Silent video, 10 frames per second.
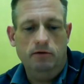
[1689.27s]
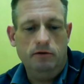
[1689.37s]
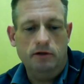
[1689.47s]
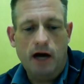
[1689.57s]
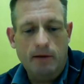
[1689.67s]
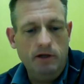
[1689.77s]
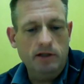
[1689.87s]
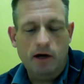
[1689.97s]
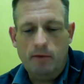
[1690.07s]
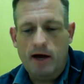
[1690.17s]
the timing
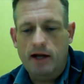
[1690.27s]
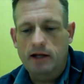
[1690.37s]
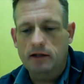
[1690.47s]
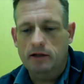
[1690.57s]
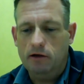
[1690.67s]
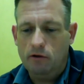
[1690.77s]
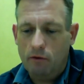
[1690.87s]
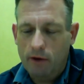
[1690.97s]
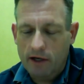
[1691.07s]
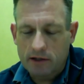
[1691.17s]
is automatic, the
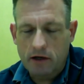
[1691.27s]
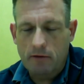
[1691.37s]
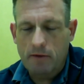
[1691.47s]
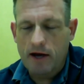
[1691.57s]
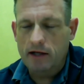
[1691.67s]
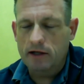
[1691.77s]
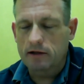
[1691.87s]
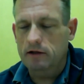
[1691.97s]
QoS is automatic,